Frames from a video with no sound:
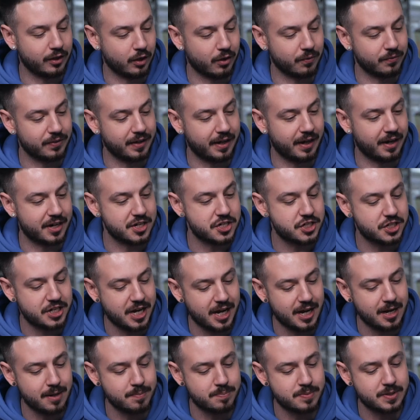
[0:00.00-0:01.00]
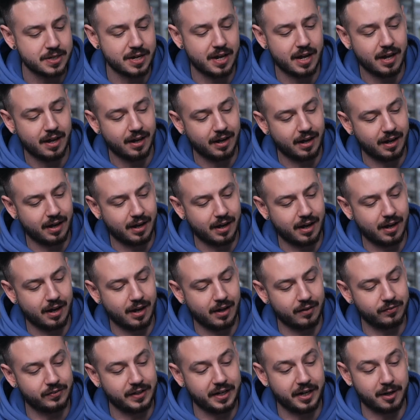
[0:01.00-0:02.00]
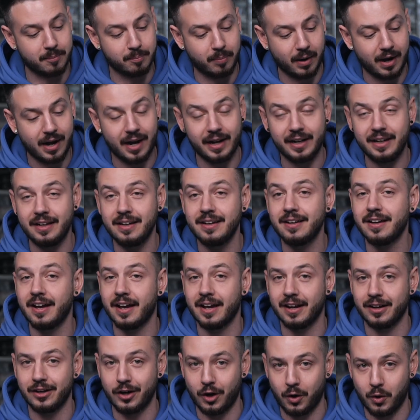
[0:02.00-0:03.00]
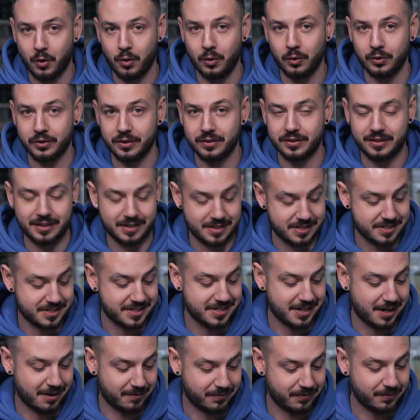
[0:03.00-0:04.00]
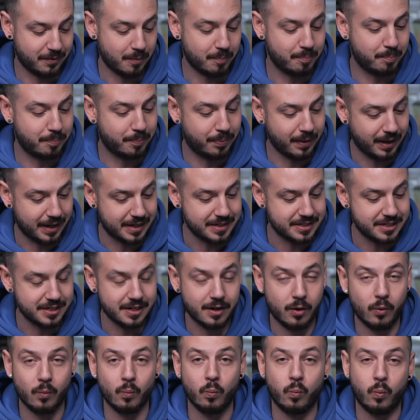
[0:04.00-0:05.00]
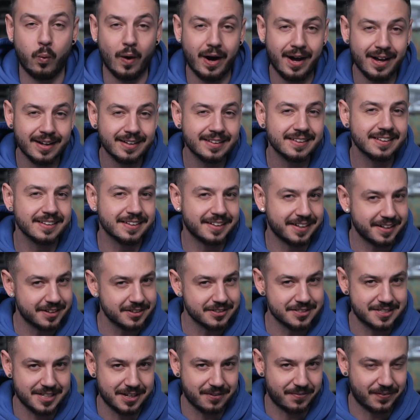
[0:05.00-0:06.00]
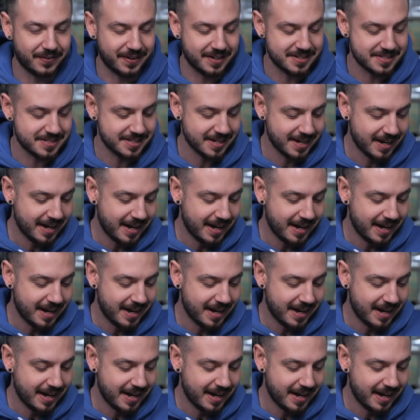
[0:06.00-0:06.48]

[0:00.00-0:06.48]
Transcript: of their shape, their body, and all this stuff. But one little difference